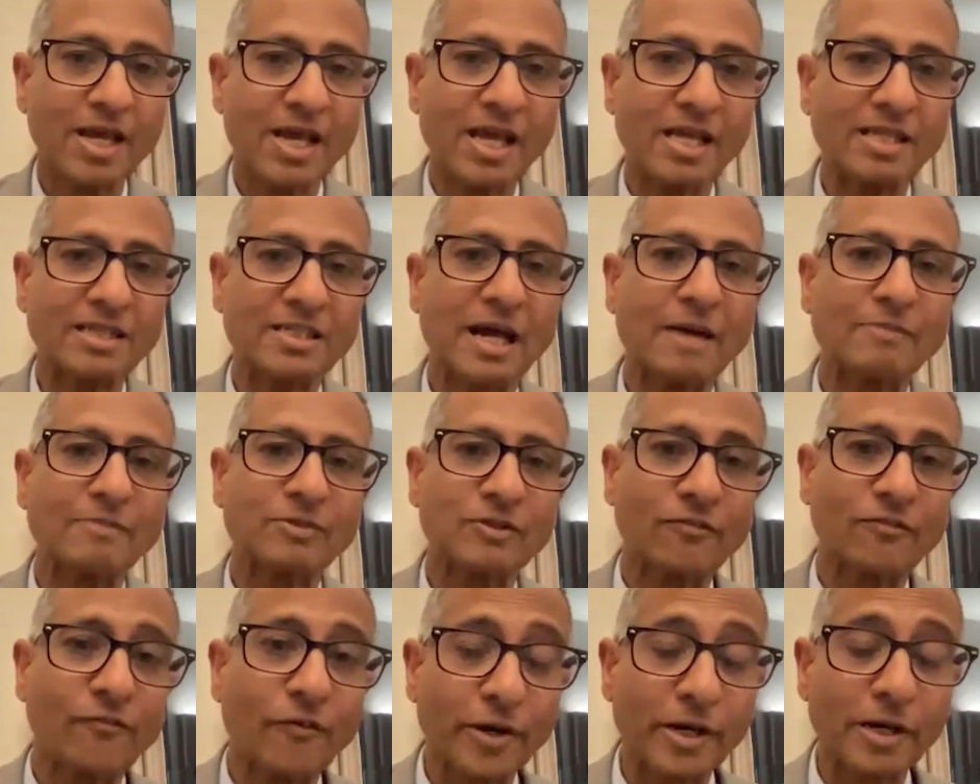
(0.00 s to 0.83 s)
In terms
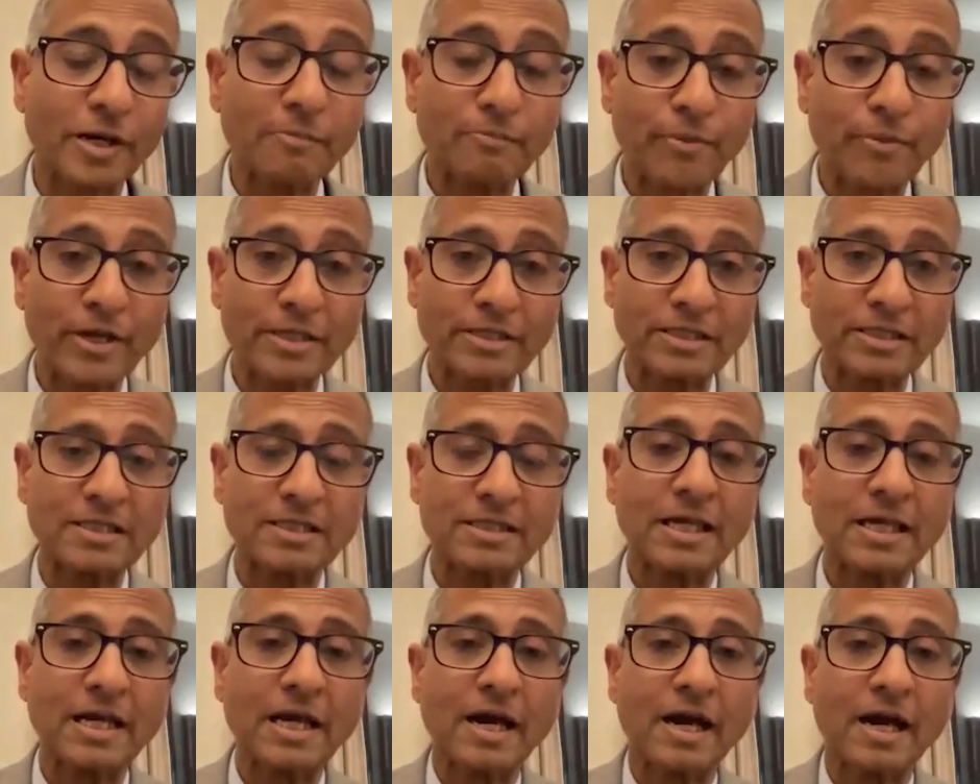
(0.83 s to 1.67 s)
of foreign
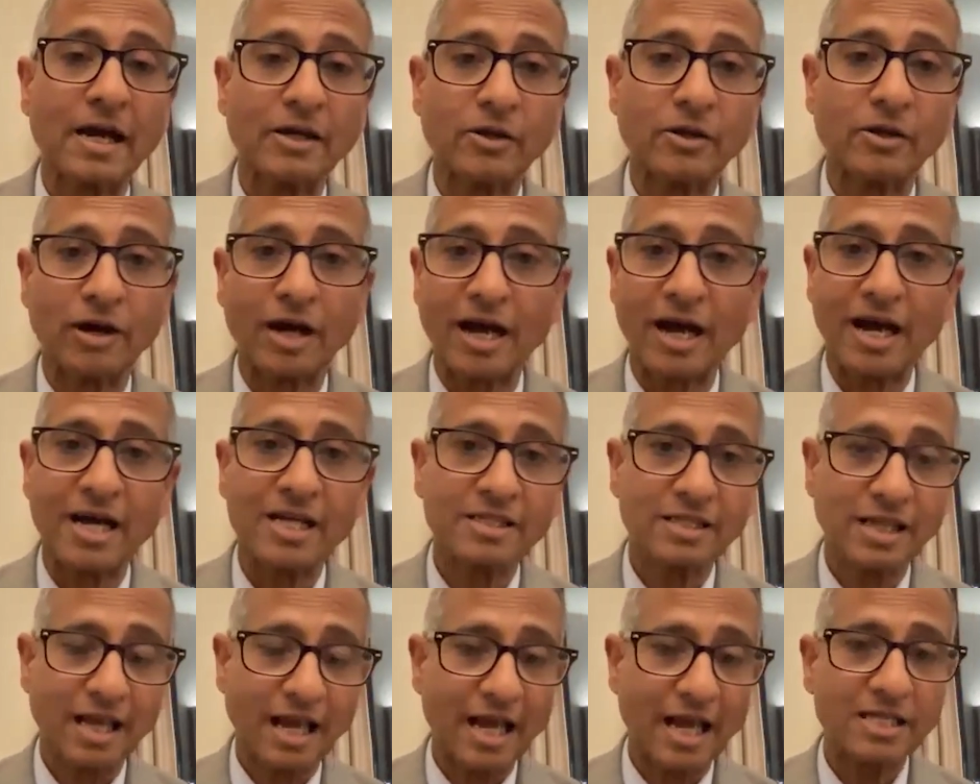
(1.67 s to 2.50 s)
presence,
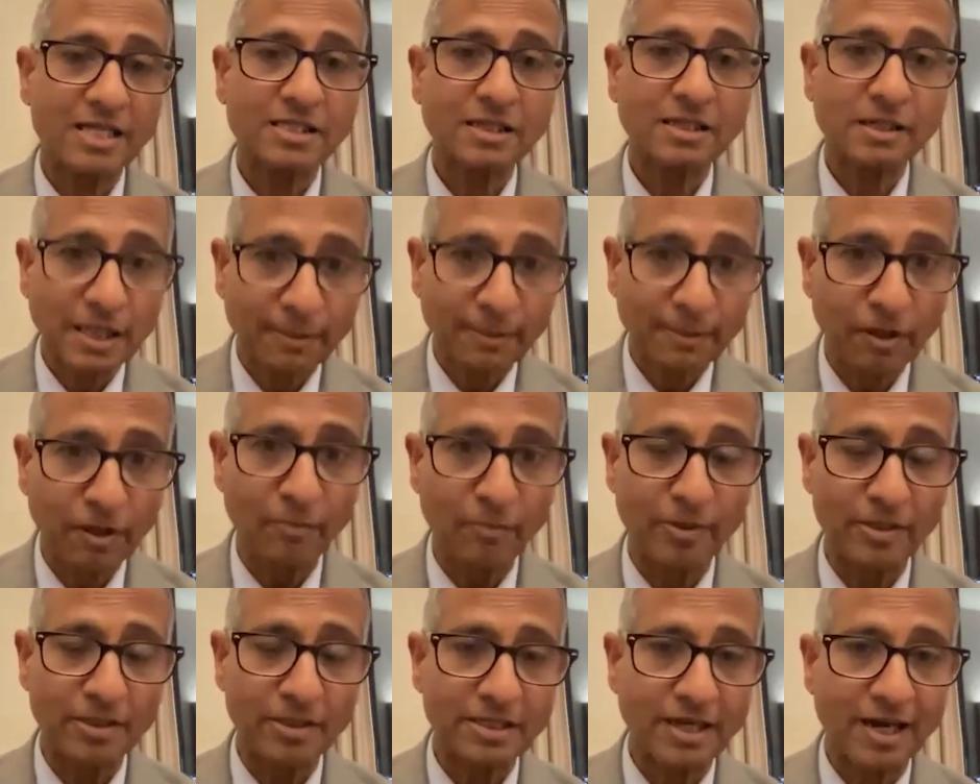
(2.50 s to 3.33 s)
as a
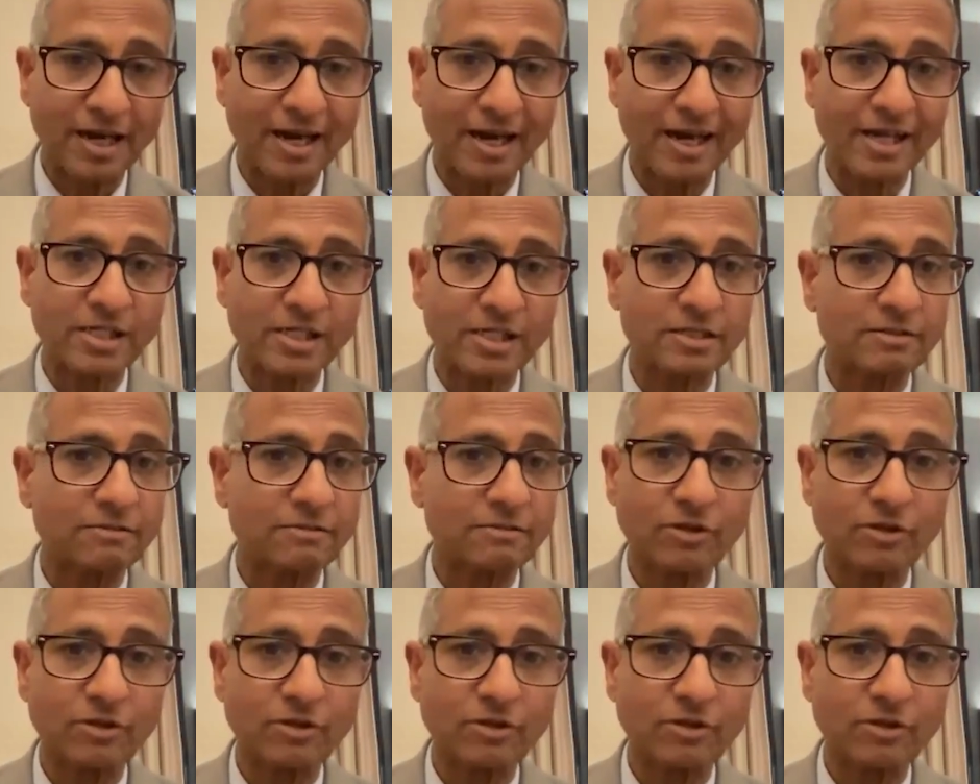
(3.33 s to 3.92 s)
diplomat, I'd